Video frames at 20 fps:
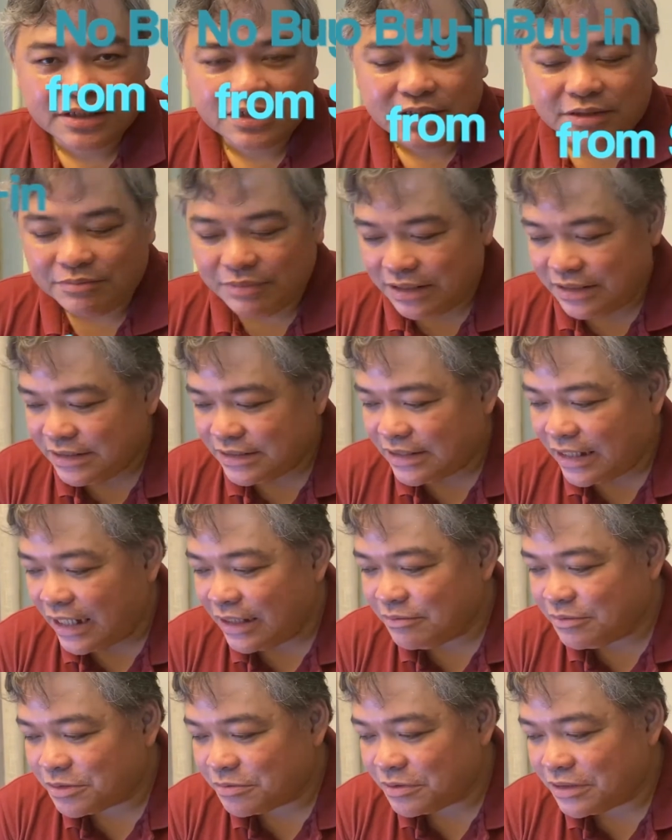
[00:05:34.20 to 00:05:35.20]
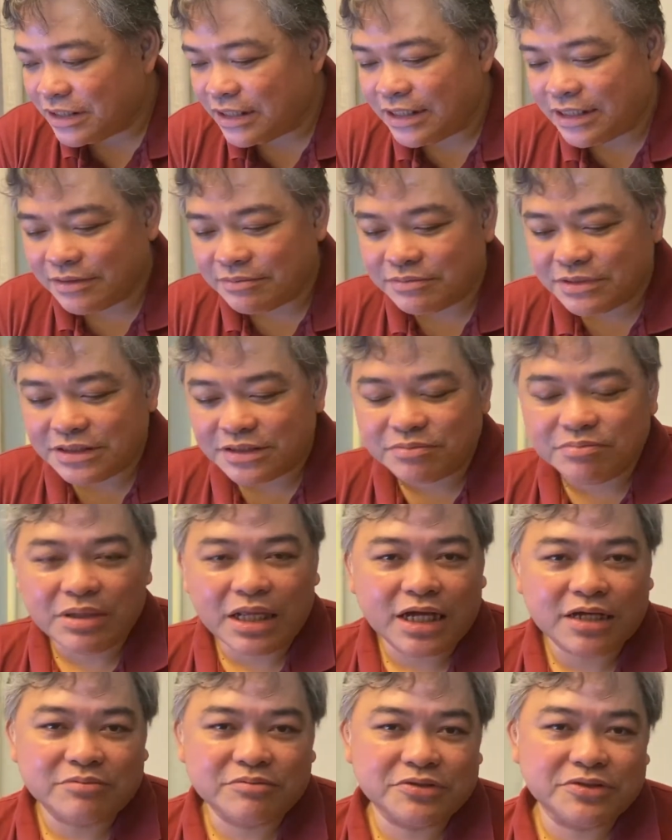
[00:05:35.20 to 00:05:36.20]
Many times when I have this
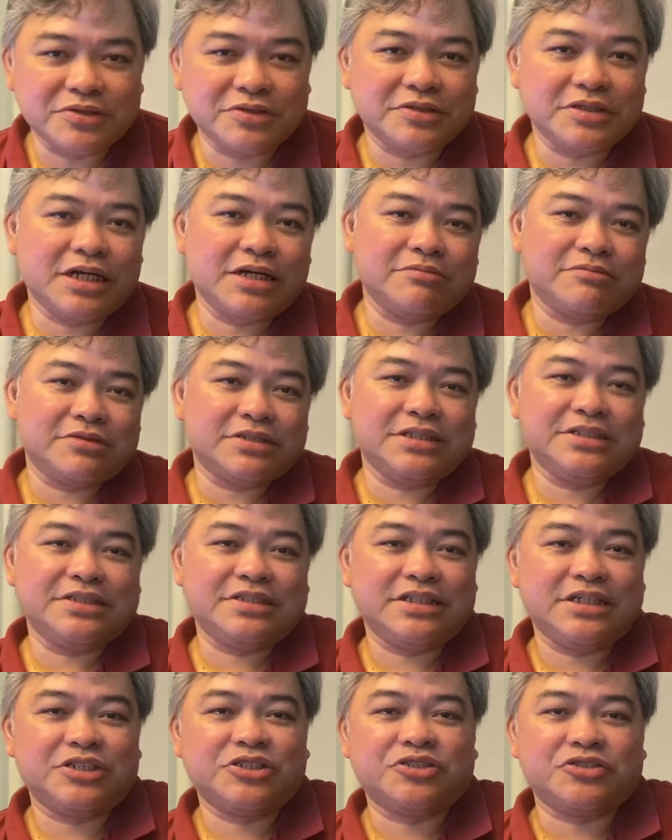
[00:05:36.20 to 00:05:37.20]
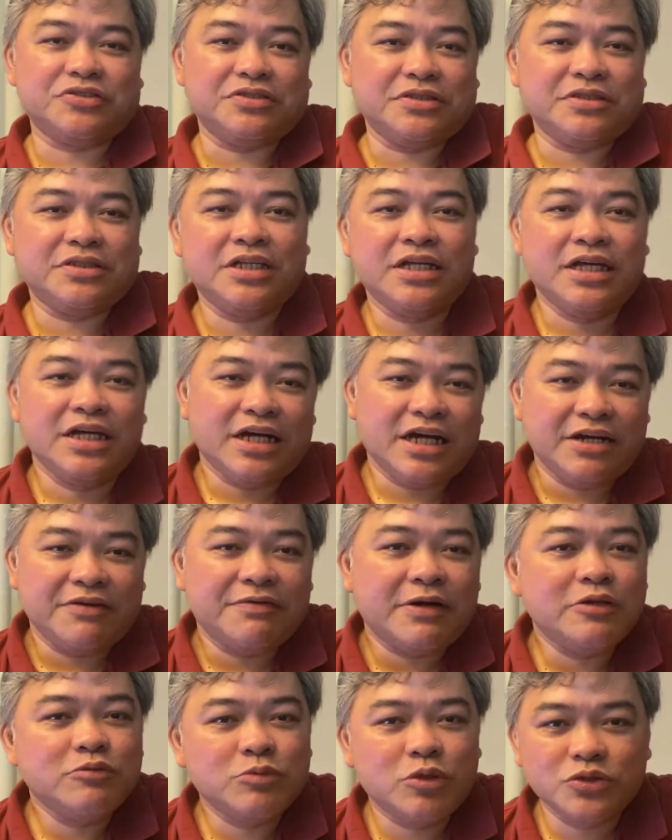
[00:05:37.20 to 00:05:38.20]
Blackboard Collaborate session, I
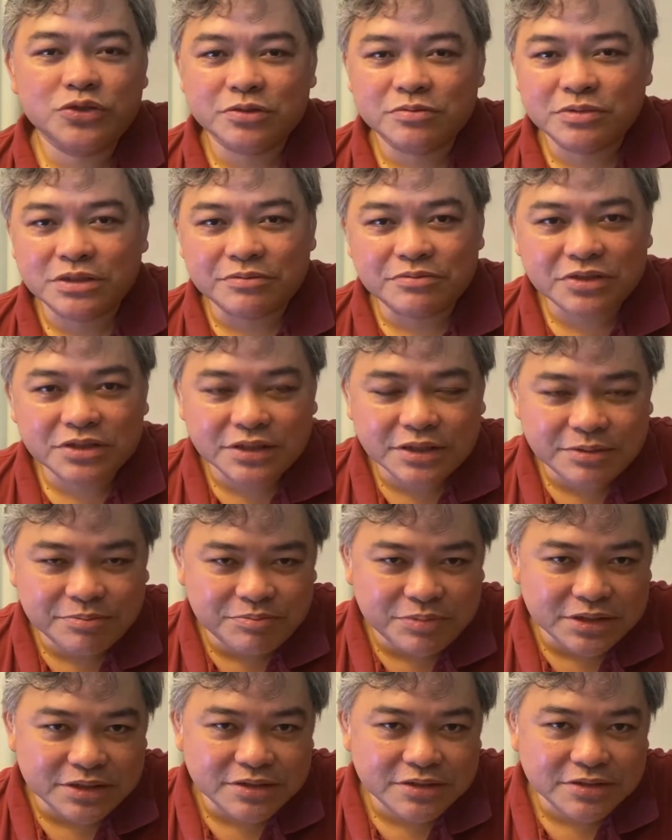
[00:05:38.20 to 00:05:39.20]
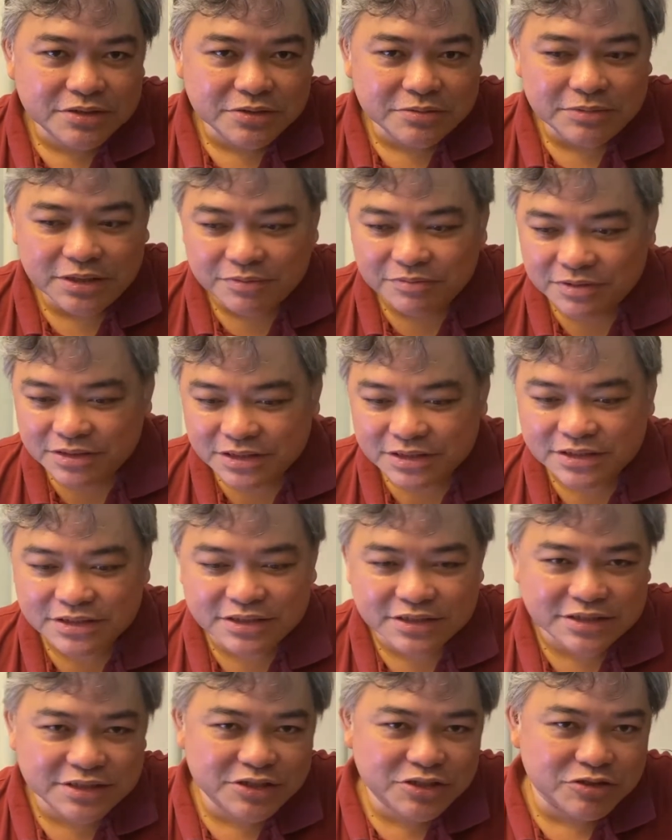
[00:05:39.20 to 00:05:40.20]
found most of them sleeping. So maybe that's the
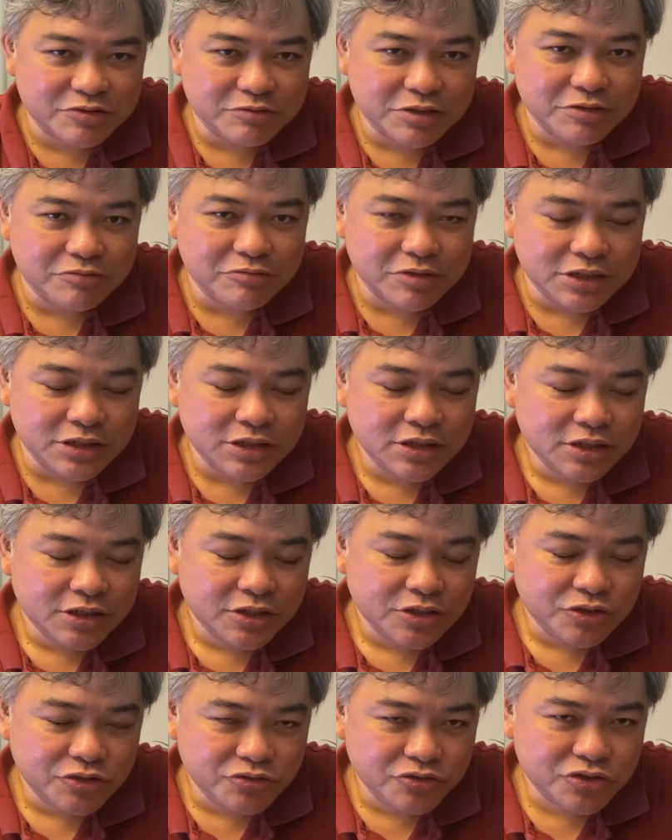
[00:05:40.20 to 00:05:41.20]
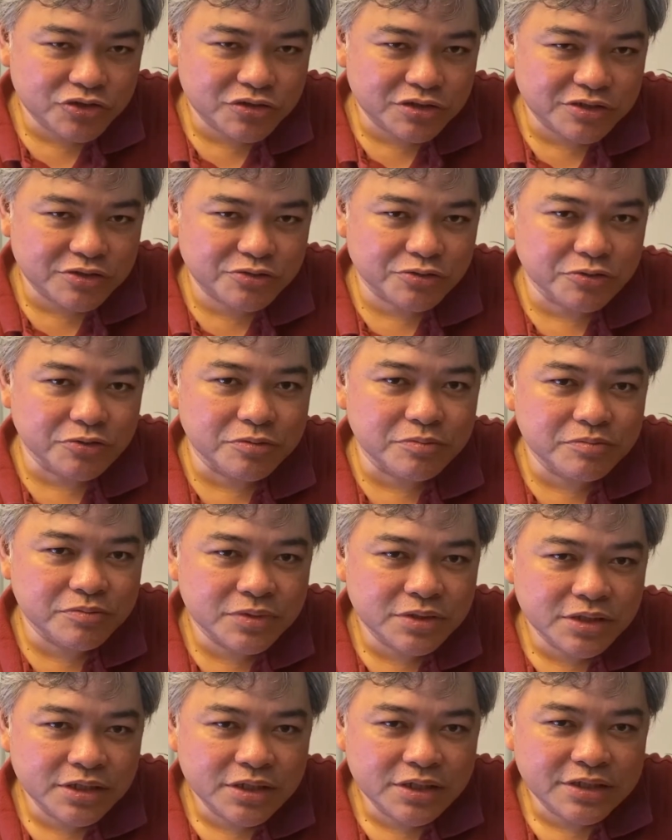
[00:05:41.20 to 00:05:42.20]
reason when we use the Zoom,
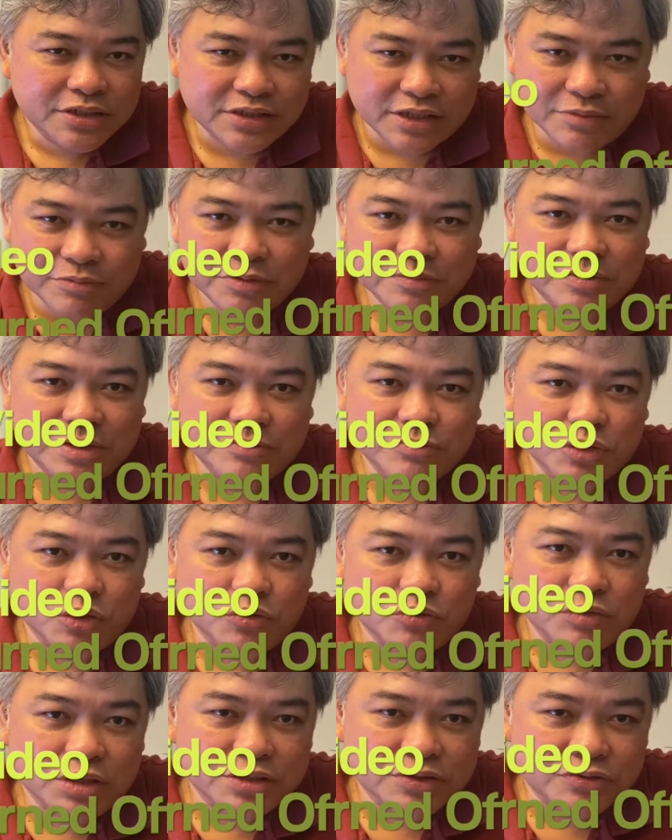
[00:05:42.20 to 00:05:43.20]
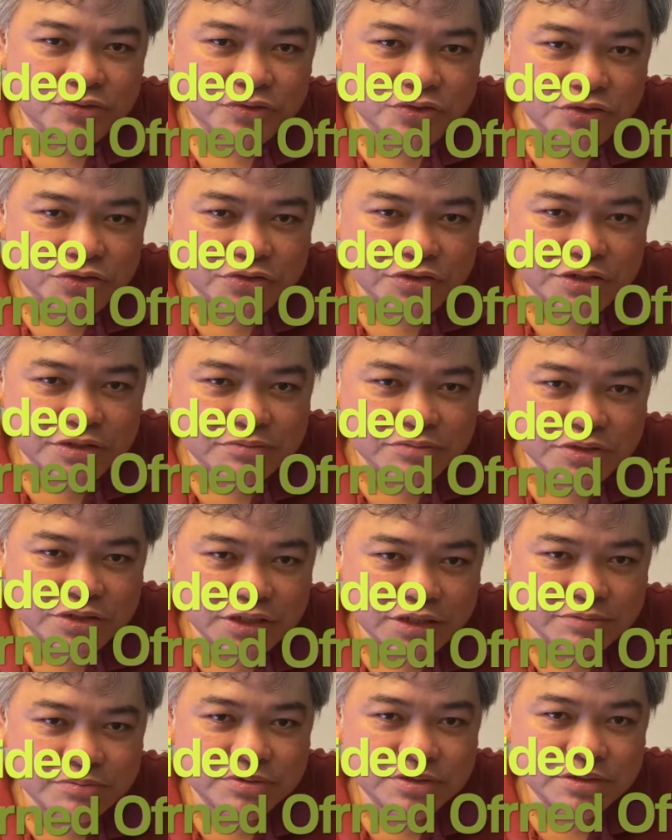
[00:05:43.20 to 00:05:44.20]
some of them don't want to show
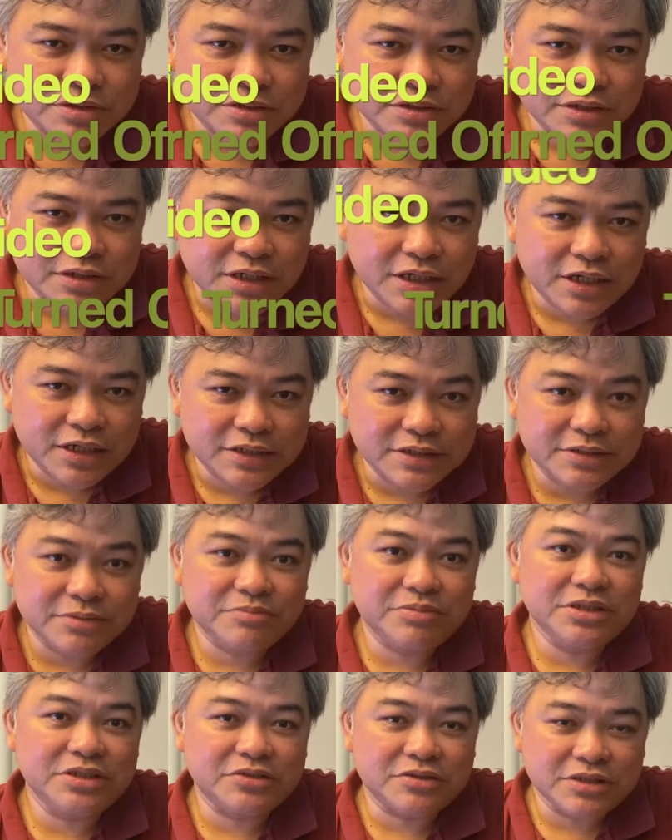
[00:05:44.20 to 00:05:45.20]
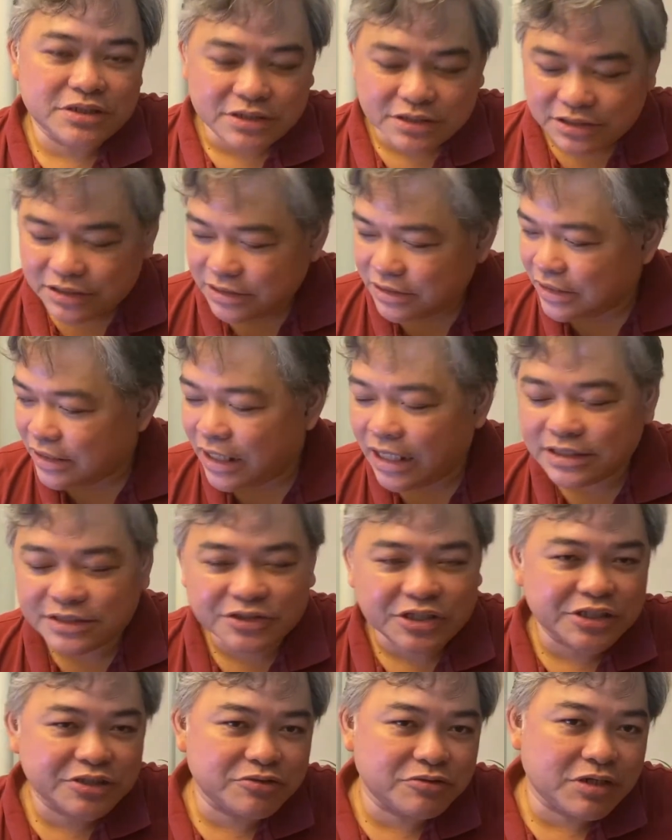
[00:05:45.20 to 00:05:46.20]
themselves uh, in the video. They, they, they
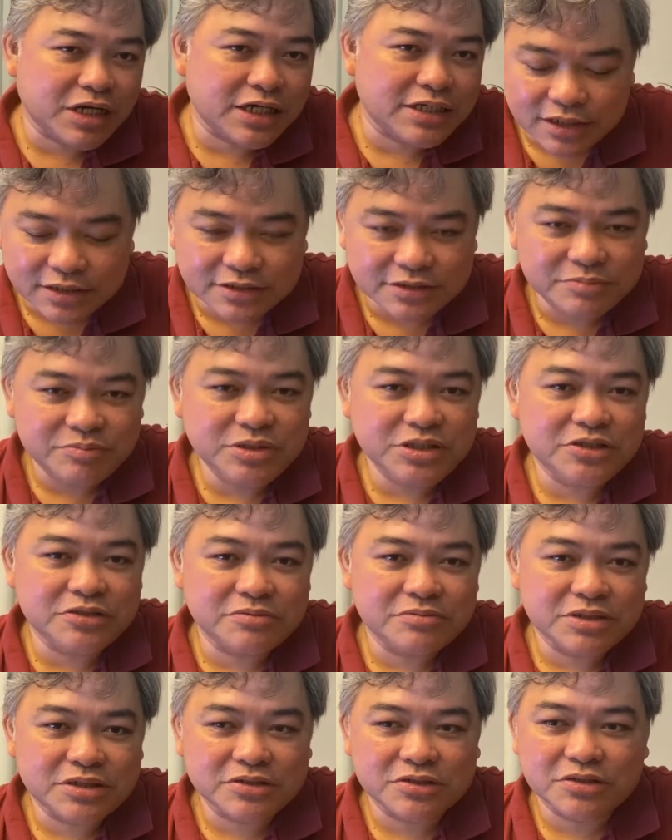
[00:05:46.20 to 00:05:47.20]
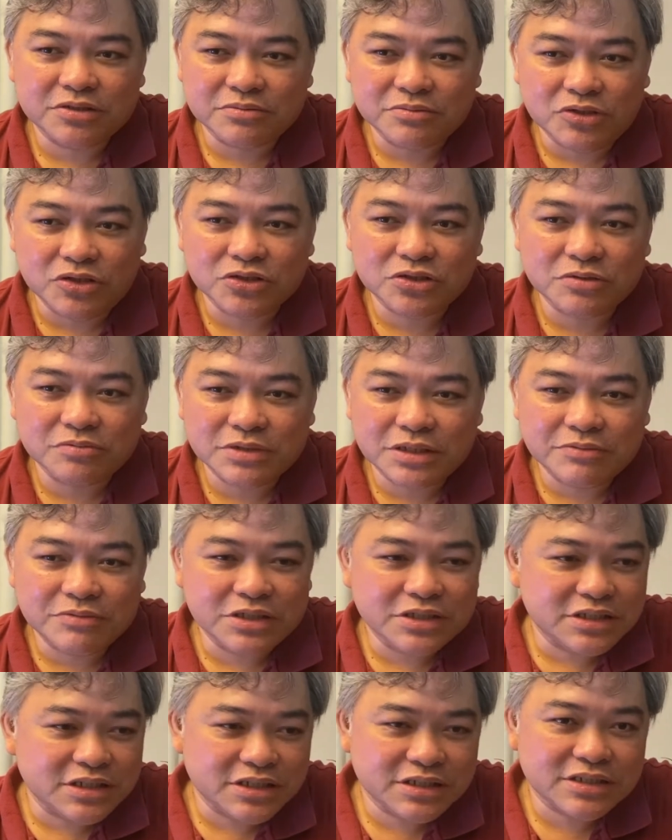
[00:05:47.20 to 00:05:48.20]
try to hide their video because most of them, they
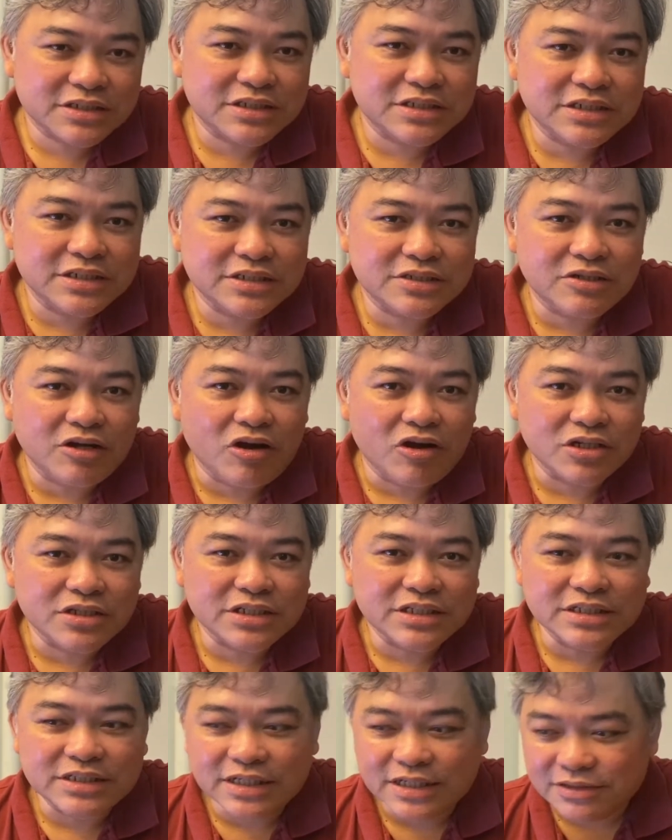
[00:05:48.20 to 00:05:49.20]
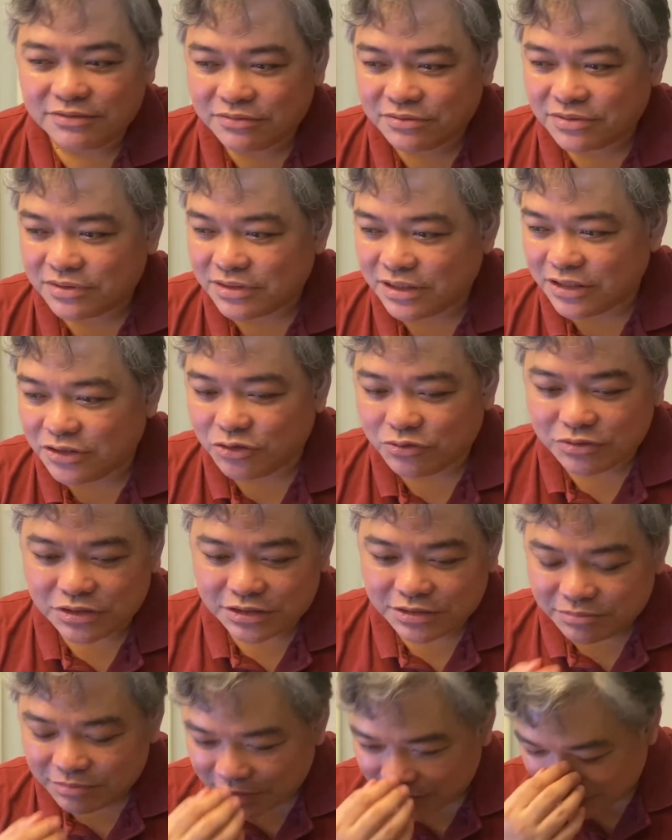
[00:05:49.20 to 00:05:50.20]
just turn it on and then they don't
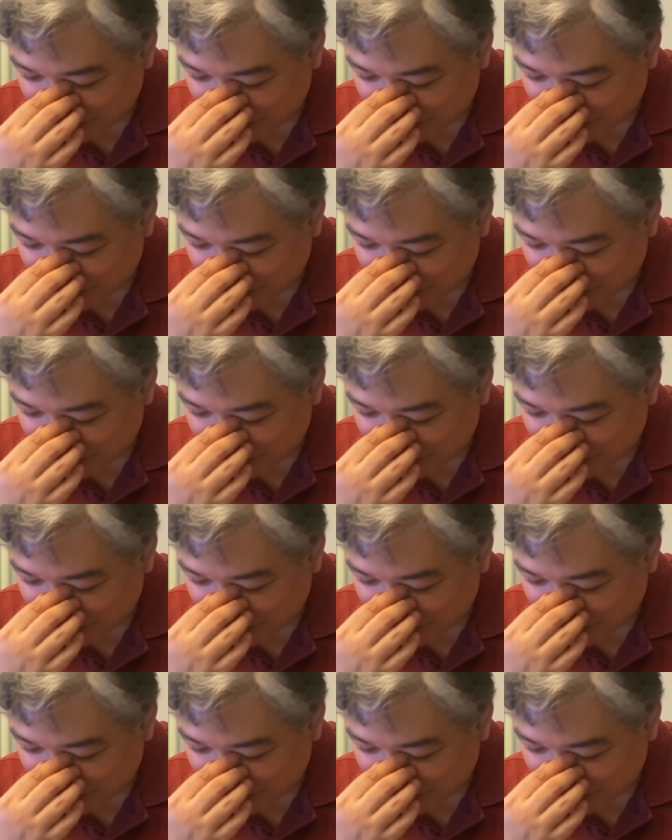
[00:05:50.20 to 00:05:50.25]
even